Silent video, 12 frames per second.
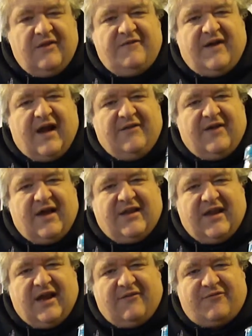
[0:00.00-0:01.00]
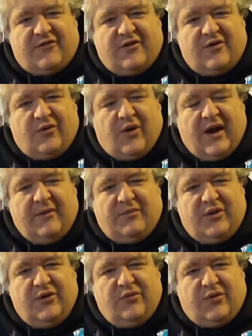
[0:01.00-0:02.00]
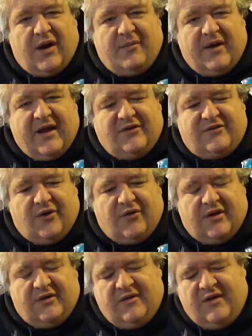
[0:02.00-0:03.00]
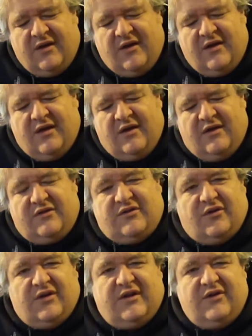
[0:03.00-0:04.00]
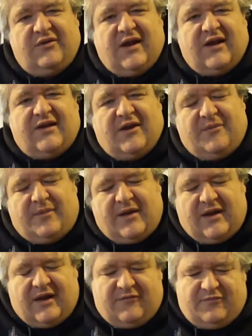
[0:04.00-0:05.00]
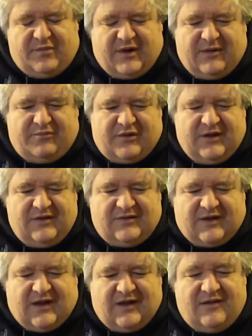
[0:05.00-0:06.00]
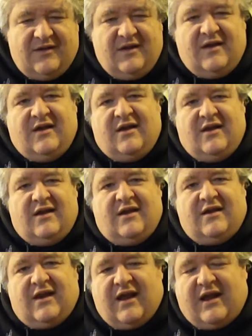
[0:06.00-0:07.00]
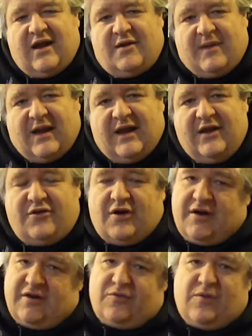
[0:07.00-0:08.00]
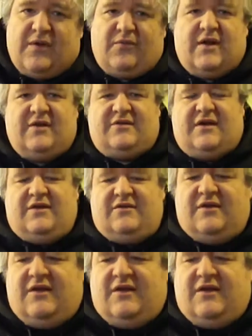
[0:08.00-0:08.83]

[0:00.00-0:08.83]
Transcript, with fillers: 5 out of 10 for Hawaiian Blue Ramune Soda. So until next time, everybody, please uh, take care of my Legion on this Wet Wednesdays.